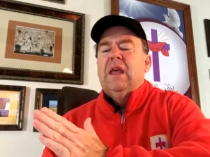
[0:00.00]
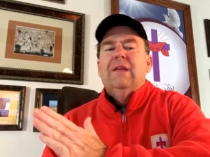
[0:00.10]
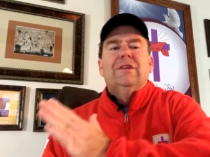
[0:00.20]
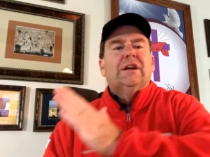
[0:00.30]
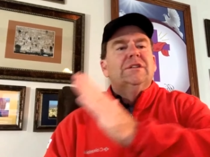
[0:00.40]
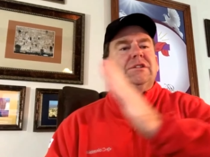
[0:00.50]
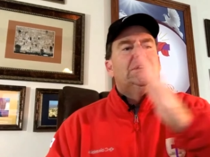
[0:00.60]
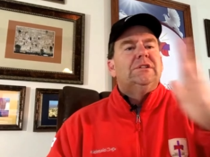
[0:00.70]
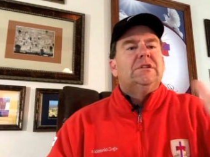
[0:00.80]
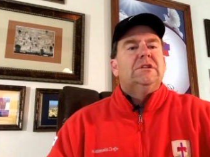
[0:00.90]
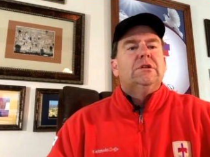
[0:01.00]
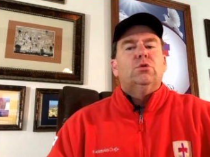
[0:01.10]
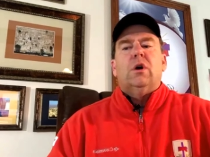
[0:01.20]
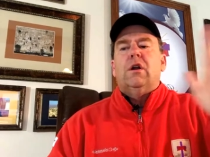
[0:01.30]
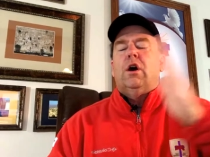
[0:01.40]
The consistency
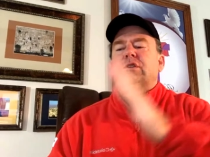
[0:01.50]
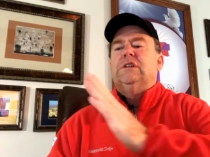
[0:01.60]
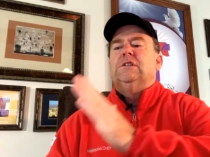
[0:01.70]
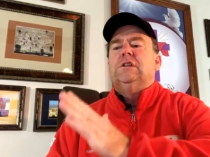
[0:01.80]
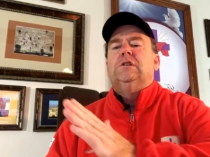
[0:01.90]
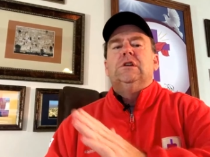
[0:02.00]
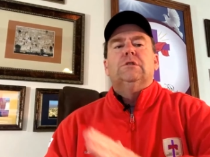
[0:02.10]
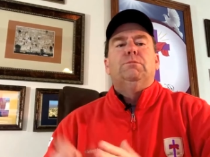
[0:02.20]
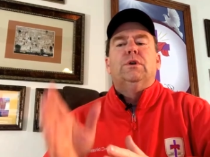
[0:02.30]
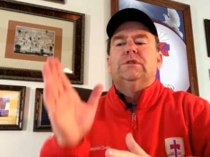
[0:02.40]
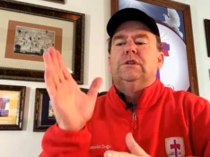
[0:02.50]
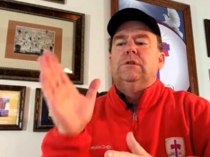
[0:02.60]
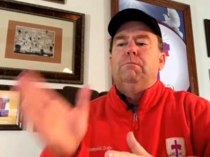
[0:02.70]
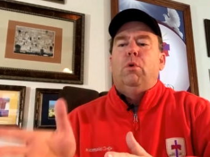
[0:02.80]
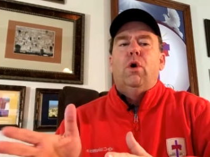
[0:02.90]
throughout all 66 books is
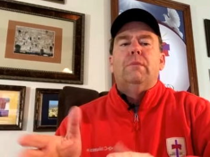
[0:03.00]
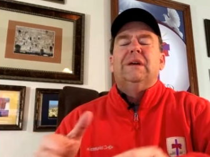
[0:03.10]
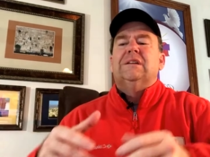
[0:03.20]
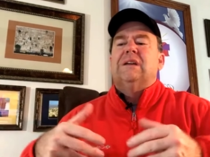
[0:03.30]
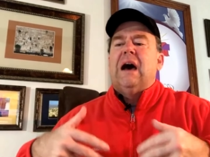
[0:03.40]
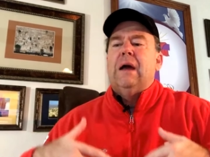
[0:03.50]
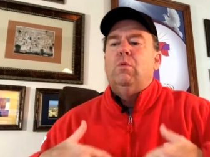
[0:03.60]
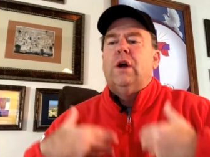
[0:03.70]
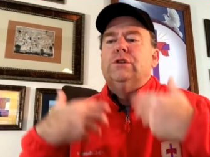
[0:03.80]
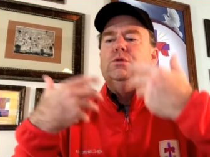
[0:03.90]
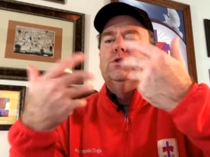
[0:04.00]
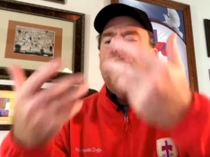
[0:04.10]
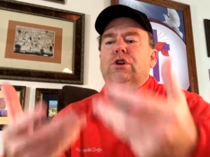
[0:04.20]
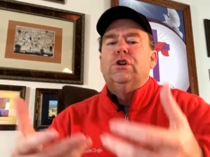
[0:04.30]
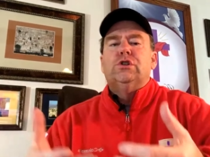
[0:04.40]
important because God wants you to
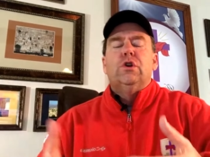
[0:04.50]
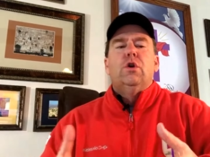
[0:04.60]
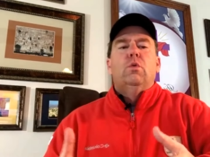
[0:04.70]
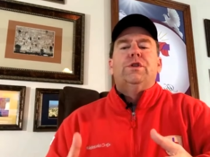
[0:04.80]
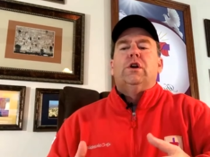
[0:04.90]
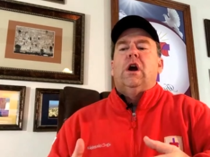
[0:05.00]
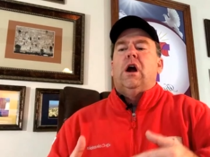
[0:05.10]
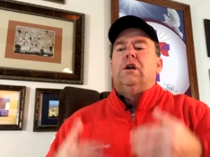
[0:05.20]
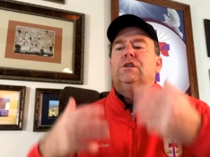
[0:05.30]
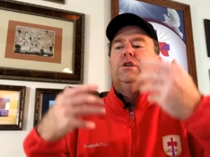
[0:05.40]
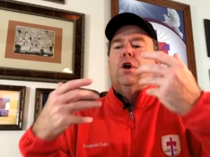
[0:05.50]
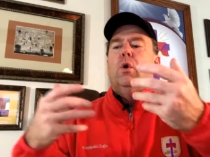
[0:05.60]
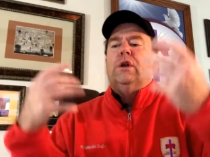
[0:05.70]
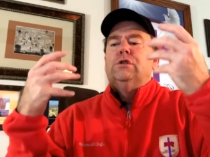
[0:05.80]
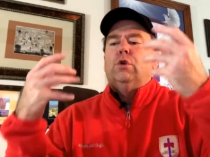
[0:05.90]
search with your heart to
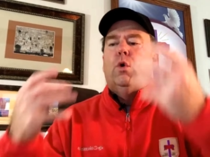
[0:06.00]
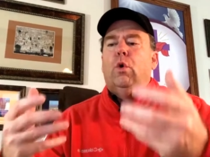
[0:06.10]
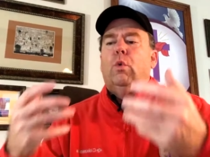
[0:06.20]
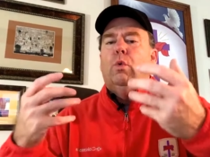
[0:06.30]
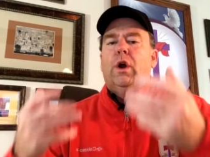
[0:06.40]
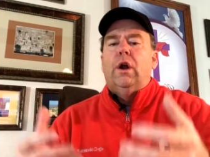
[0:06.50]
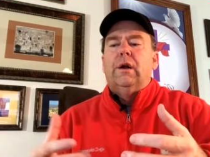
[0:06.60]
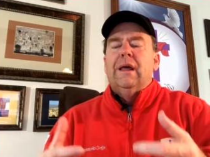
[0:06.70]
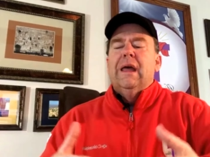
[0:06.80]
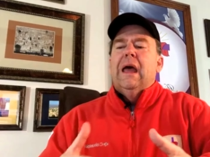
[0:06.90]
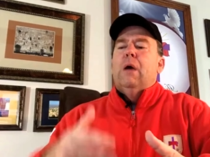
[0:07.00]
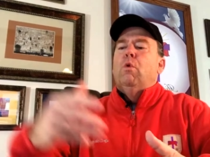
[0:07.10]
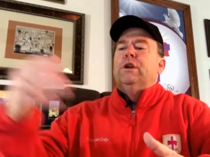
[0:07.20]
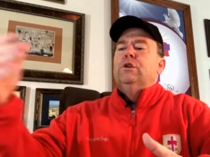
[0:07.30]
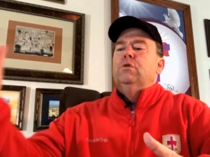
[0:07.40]
know His whole Word. And
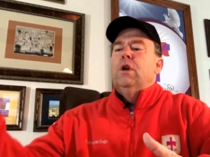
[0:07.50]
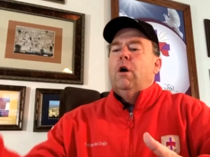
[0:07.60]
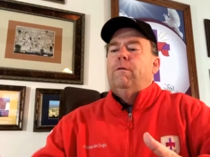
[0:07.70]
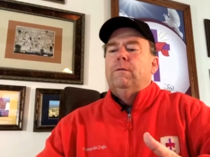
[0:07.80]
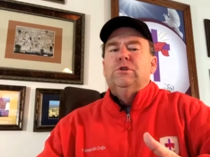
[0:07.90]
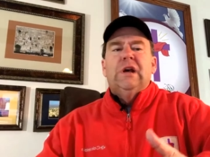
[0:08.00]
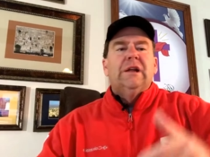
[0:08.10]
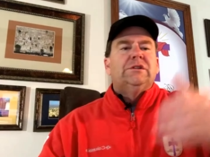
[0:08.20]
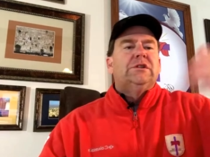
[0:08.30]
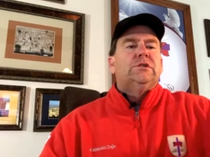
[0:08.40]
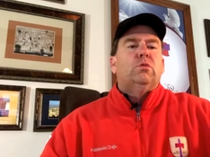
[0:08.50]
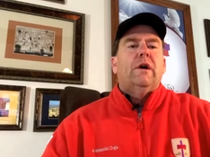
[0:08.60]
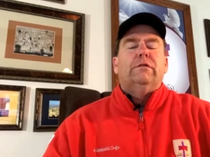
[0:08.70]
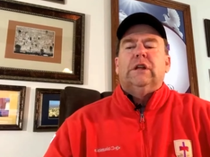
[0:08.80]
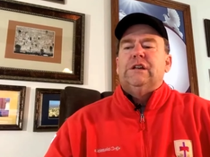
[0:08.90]
when you know from Genesis to
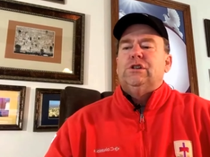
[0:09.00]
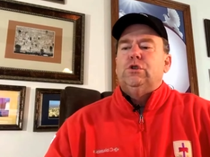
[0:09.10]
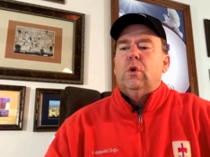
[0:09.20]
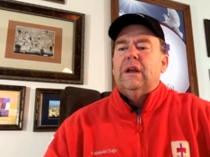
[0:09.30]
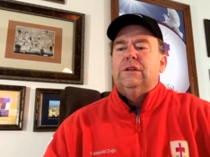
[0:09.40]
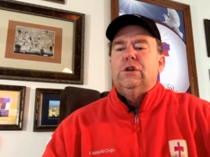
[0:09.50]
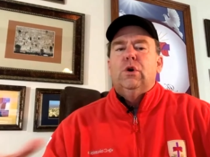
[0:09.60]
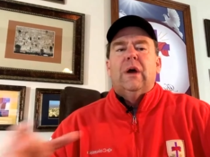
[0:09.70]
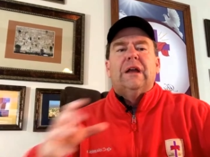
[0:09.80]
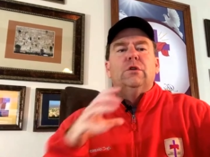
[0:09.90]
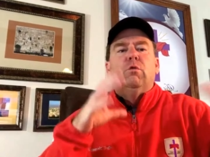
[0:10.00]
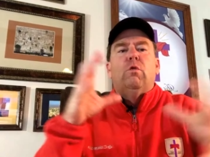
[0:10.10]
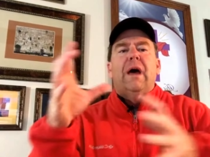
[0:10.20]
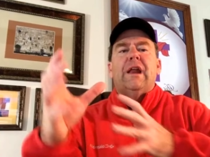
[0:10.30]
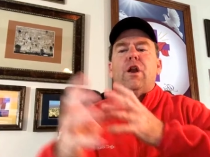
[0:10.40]
Revelation 22 and you've
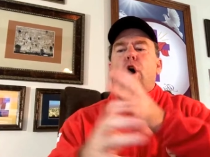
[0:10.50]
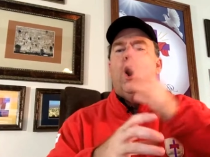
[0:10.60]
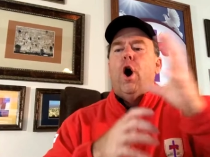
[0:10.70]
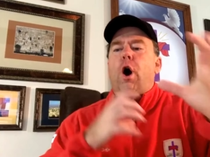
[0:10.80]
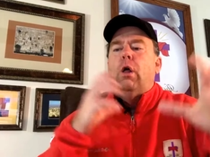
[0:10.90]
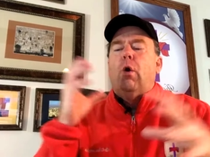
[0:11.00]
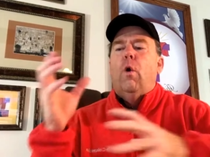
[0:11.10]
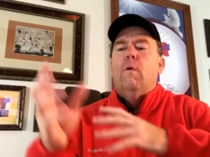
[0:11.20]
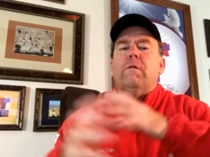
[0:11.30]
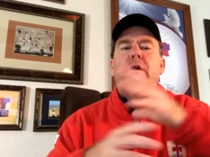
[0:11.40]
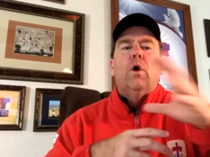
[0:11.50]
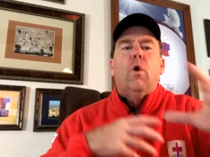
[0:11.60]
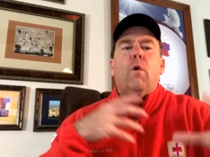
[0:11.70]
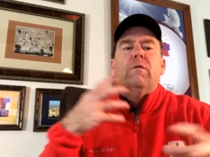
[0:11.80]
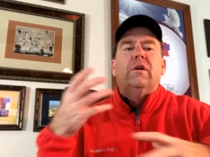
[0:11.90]
read it all over and
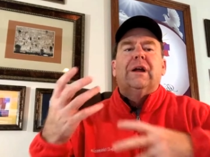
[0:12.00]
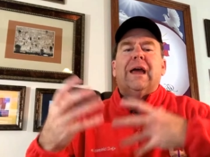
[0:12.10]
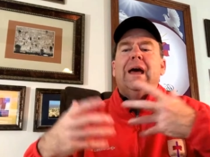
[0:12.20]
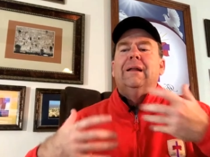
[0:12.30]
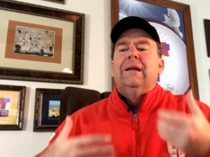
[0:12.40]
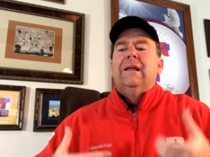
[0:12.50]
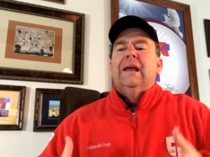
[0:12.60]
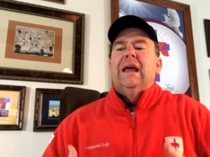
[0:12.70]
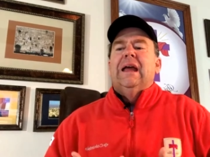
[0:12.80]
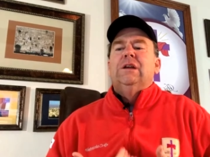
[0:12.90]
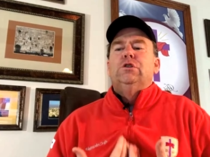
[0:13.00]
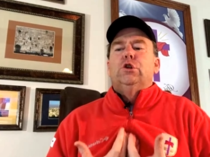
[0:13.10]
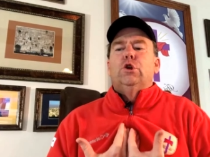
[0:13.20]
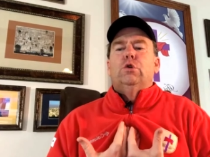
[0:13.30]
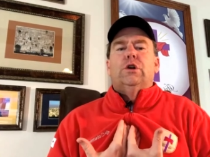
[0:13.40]
over again
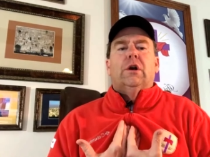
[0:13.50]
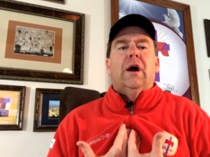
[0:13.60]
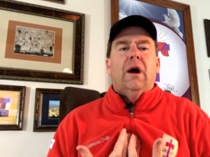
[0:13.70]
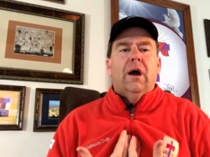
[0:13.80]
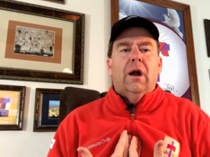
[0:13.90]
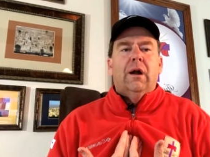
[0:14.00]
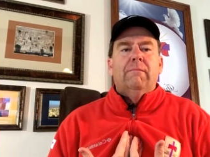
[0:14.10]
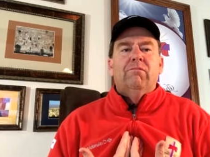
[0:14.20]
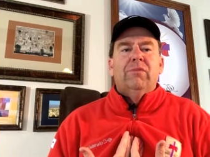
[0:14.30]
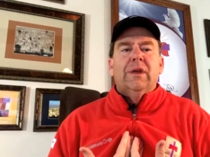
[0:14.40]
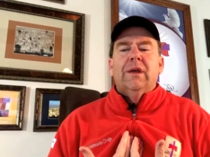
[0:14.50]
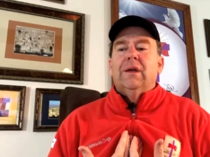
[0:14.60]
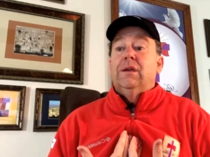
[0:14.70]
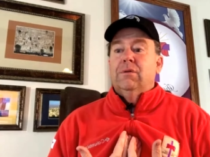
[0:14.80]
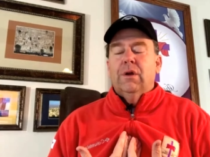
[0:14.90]
into your heart,
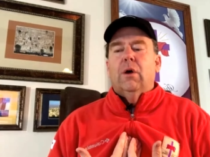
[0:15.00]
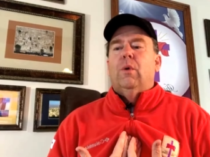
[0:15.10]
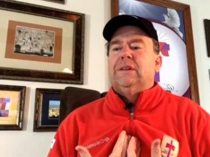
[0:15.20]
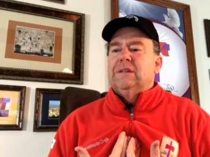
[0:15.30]
you know what the